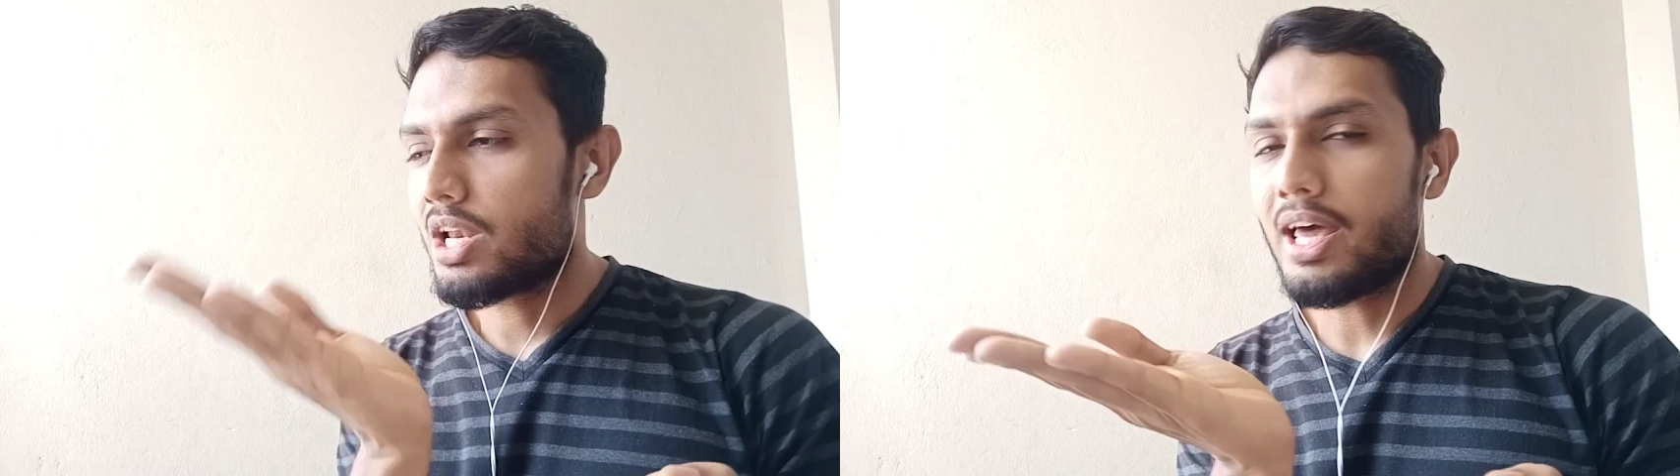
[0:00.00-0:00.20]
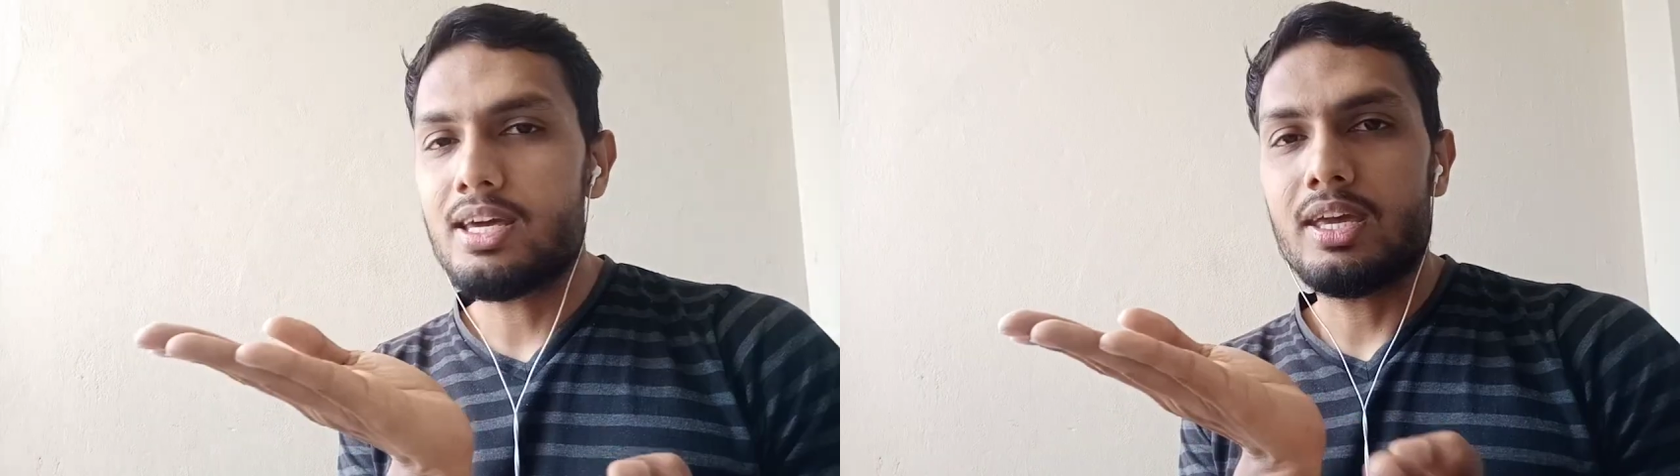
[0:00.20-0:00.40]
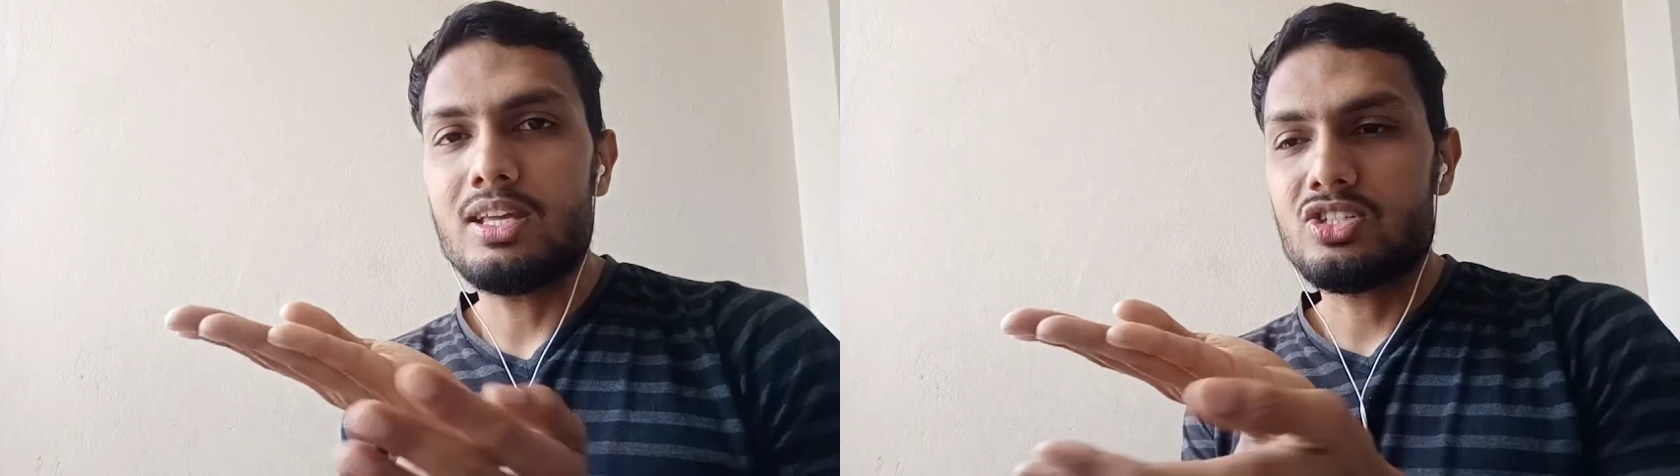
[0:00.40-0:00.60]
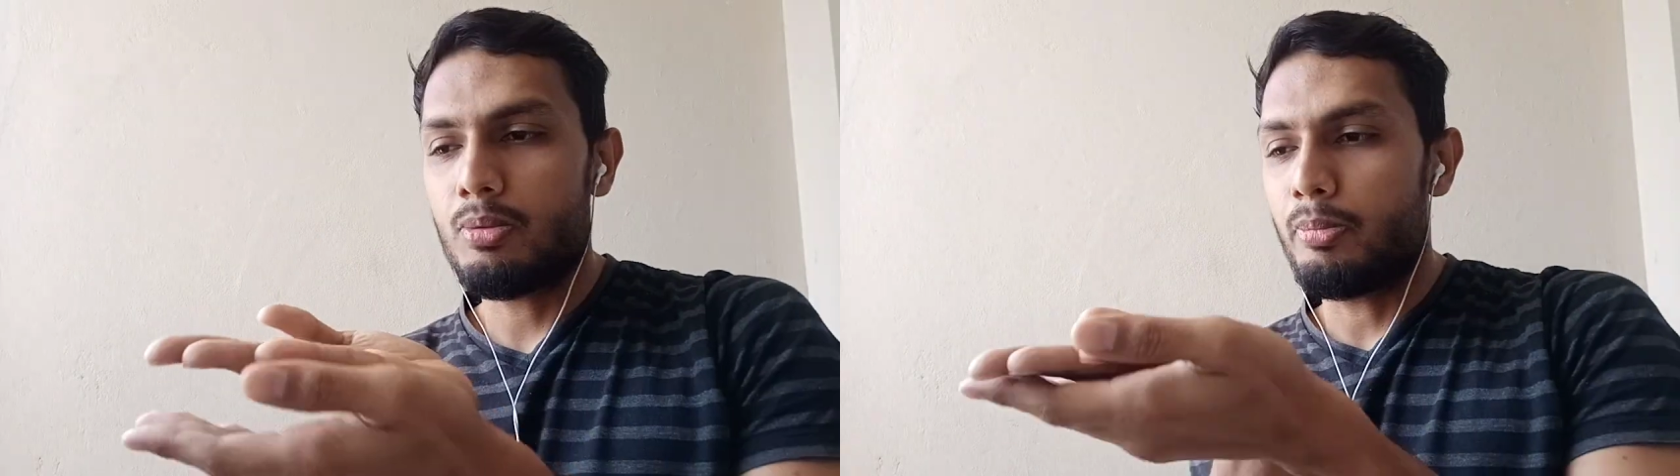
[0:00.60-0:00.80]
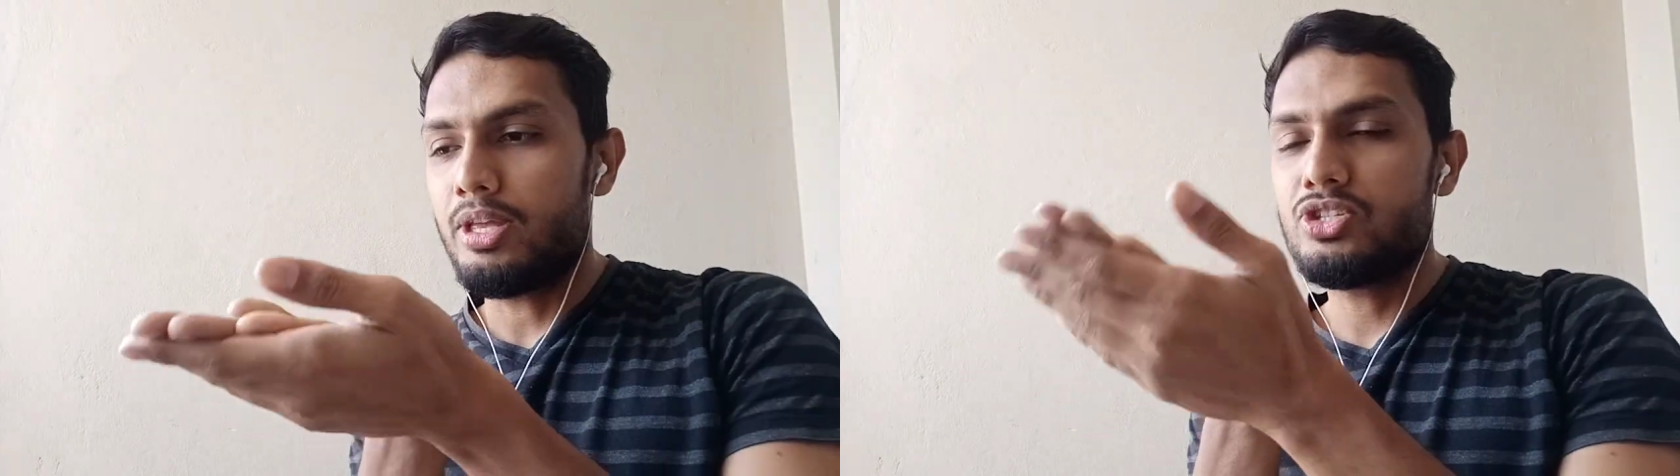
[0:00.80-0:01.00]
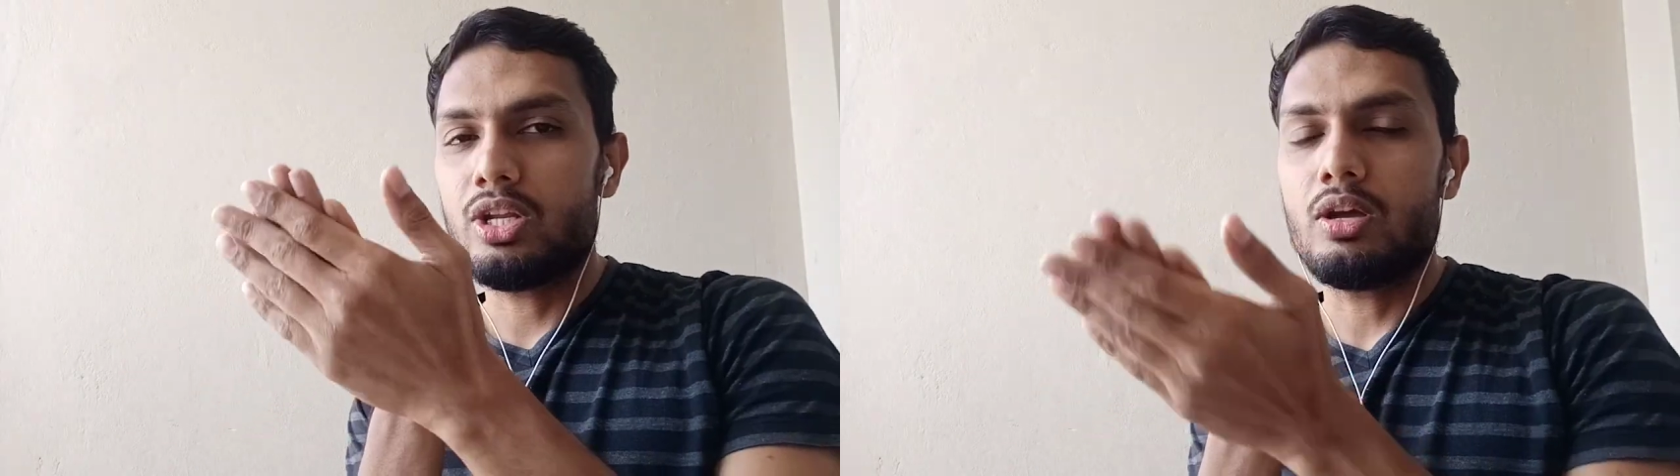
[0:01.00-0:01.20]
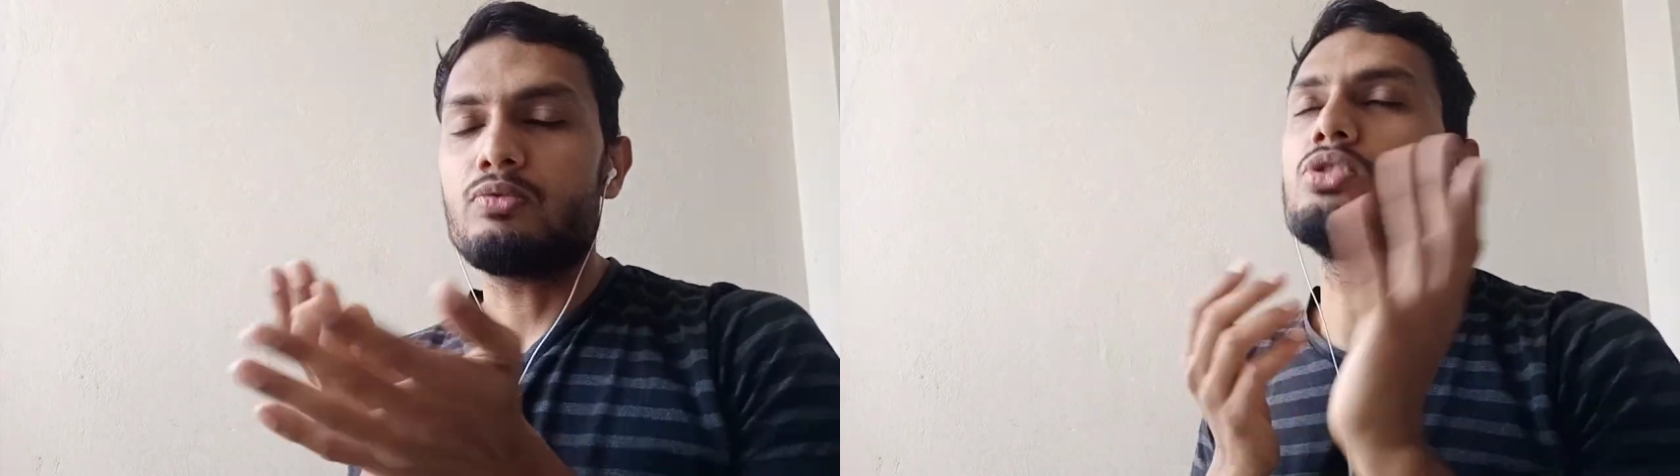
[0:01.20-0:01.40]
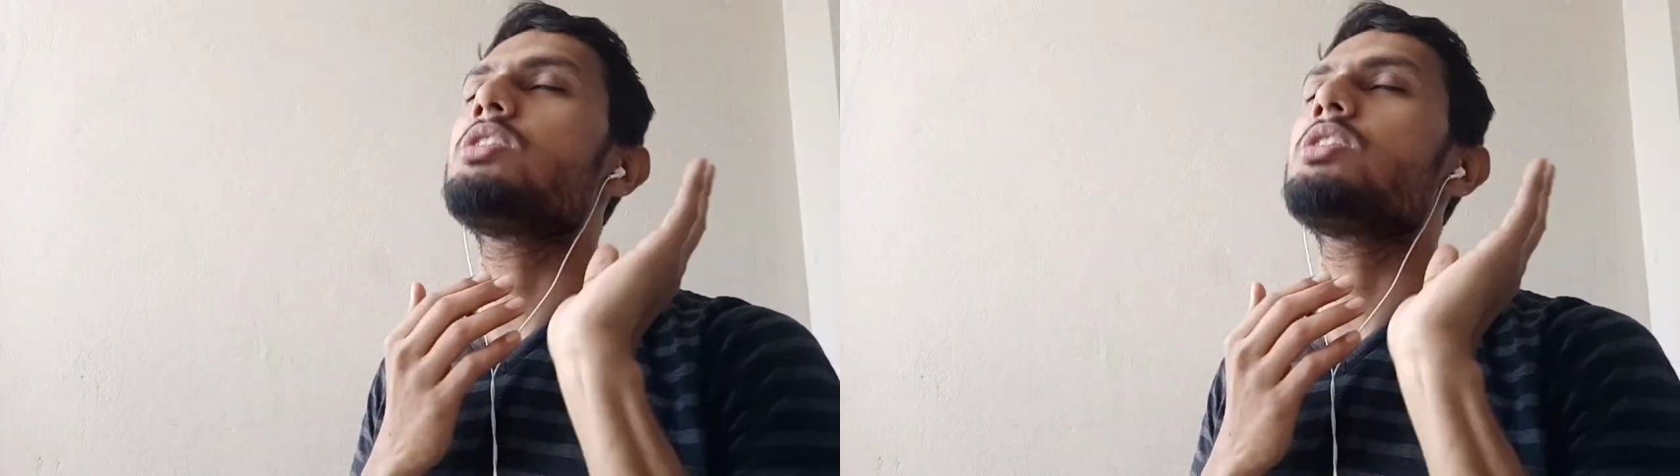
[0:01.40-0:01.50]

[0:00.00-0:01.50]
lie against a bench, and you have to